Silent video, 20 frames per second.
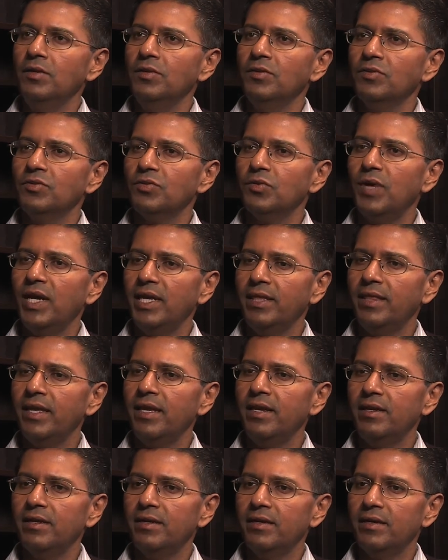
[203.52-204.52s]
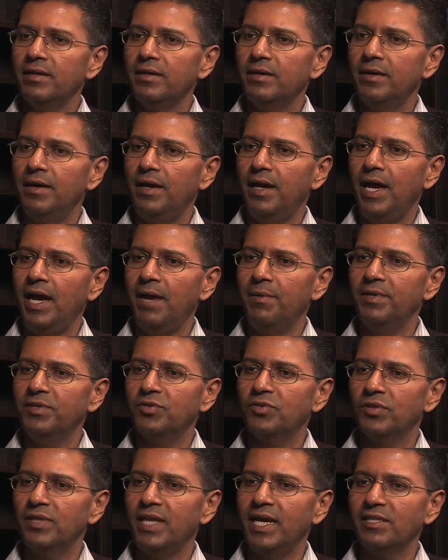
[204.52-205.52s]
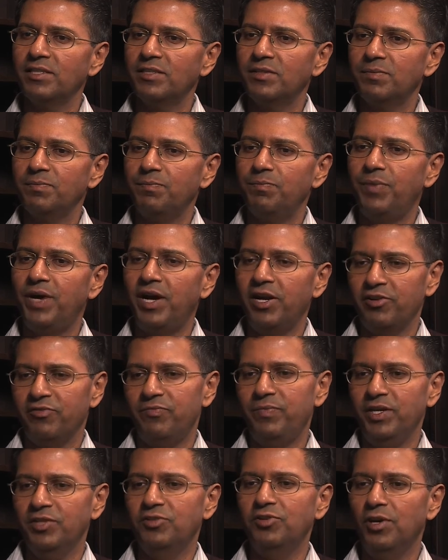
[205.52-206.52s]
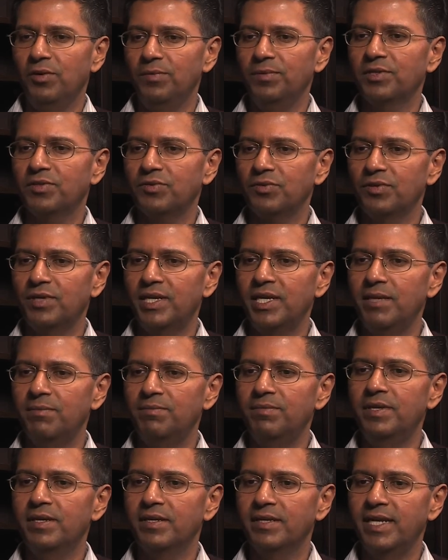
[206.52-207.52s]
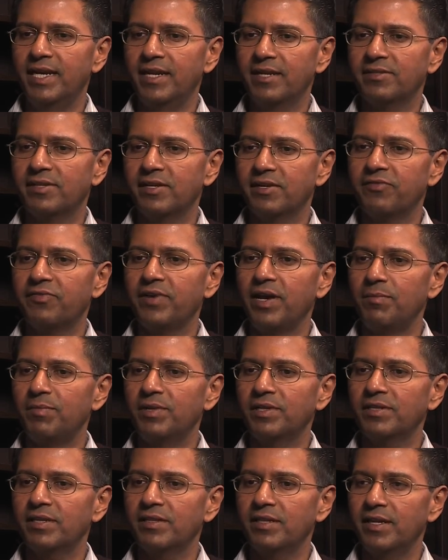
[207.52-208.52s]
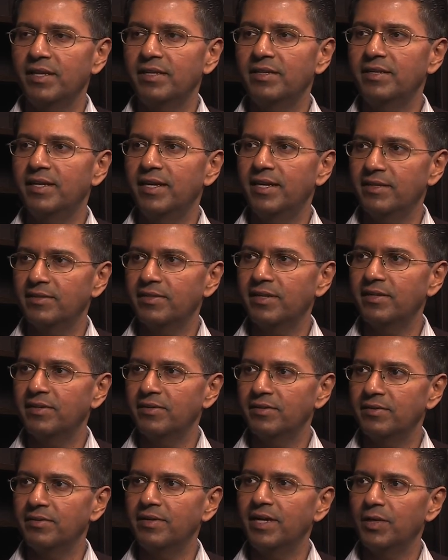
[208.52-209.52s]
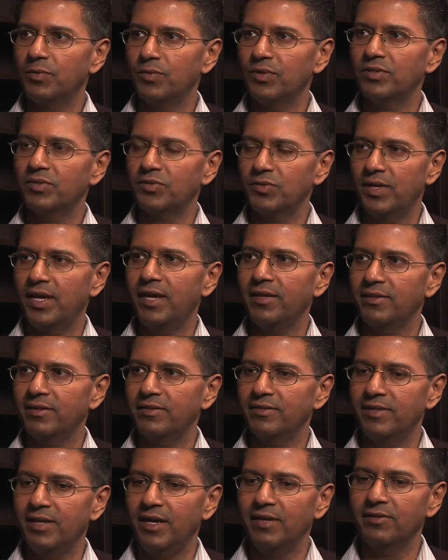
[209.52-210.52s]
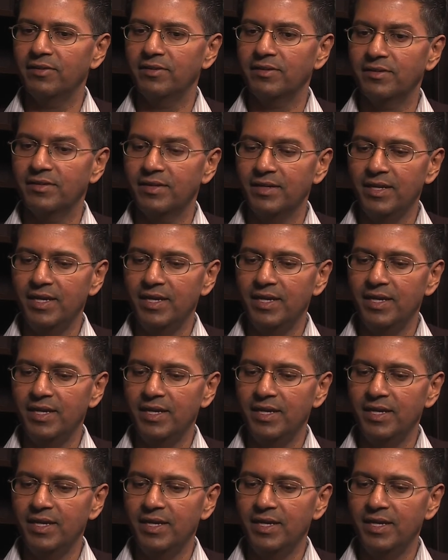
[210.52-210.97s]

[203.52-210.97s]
So I think, uh, I mean, so that's part of my job is to keep the data center fabrics and the inter-data center networks together. The other